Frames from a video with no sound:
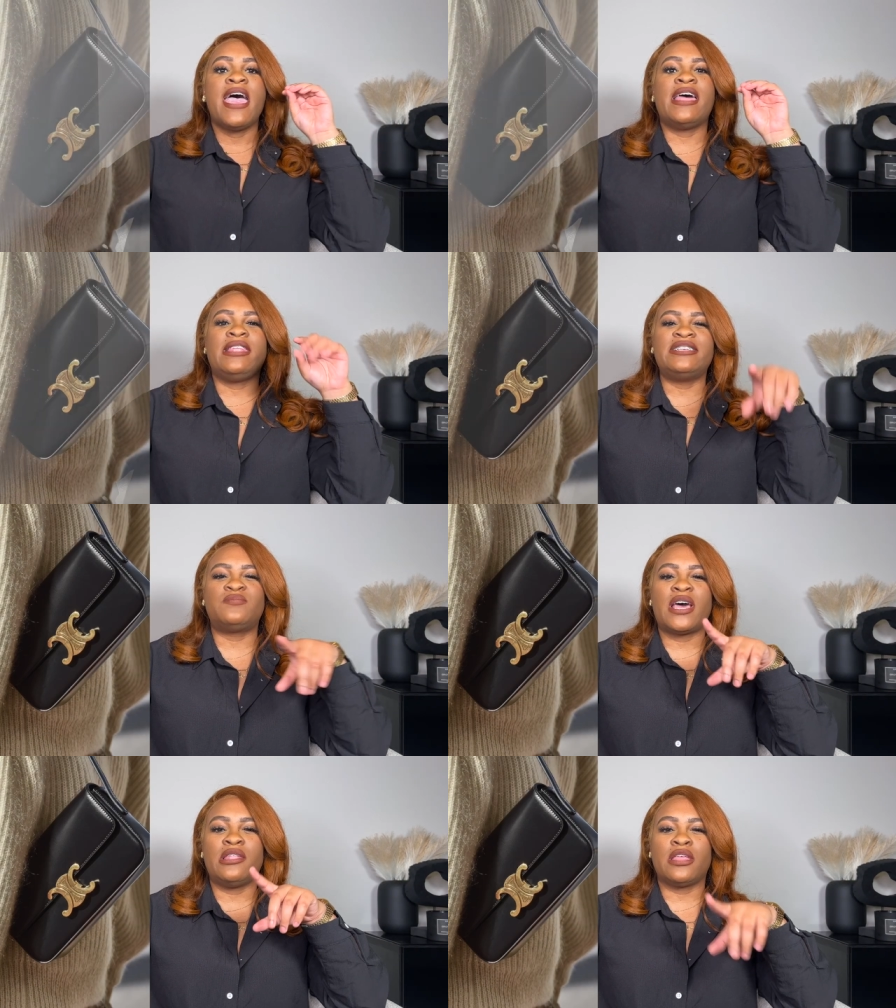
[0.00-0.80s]
At least
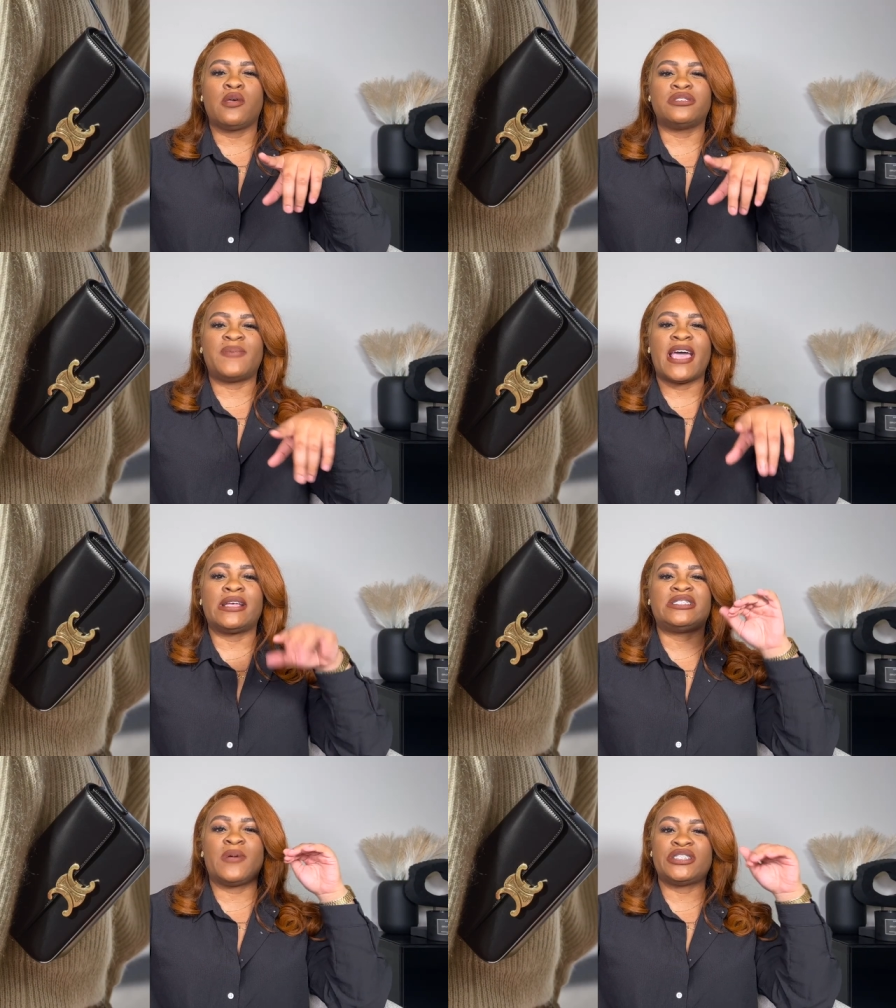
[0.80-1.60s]
when I look at those bags,
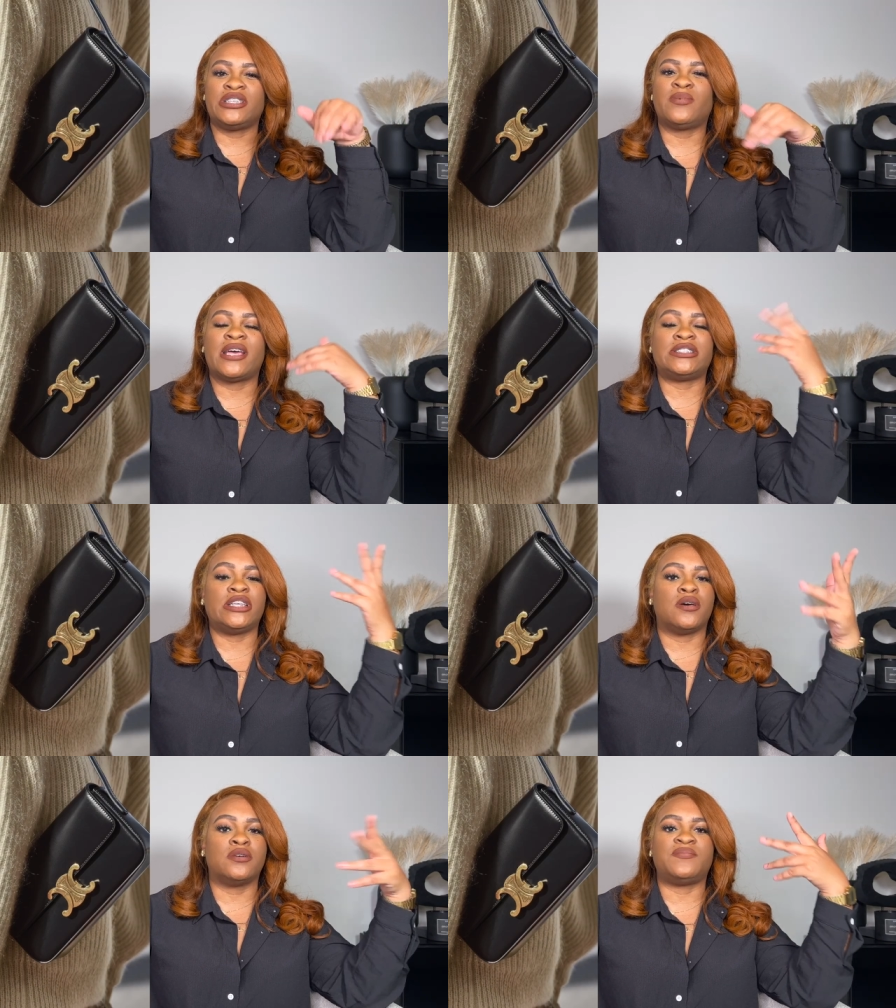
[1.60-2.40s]
especially when I see
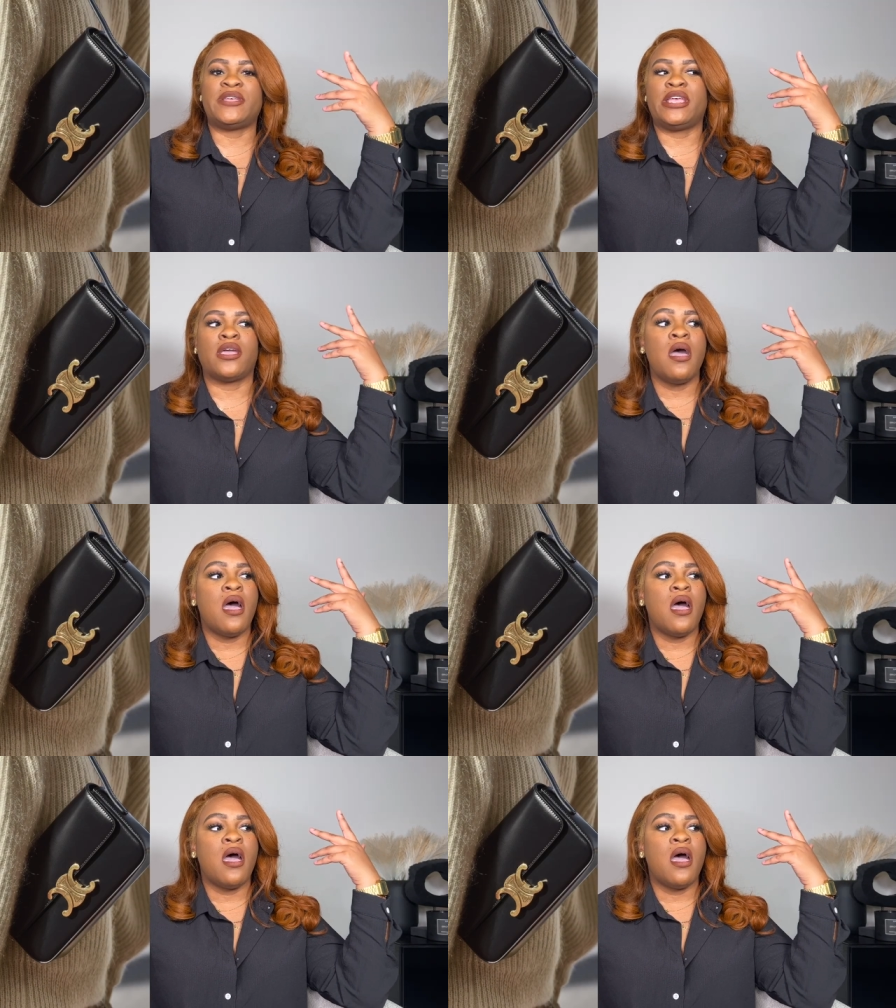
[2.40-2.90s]
those being